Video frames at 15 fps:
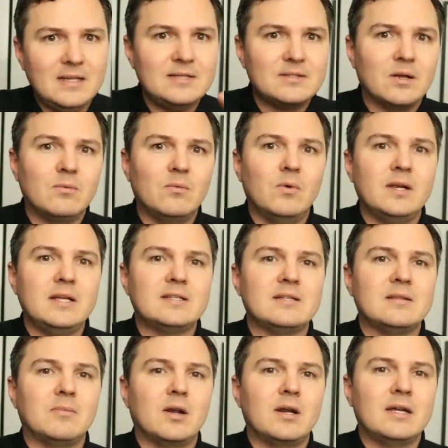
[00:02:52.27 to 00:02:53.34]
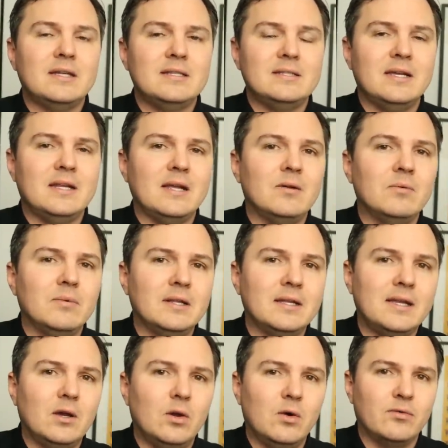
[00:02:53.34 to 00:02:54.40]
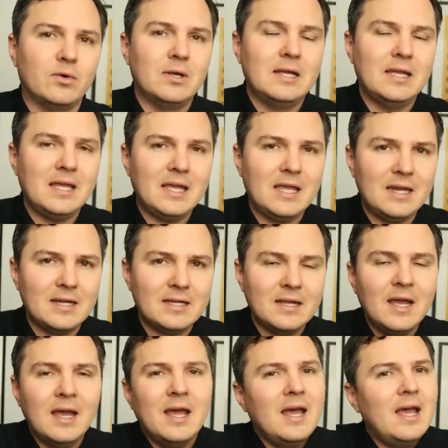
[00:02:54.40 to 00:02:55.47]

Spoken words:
These are warnings that the market is getting really overheated,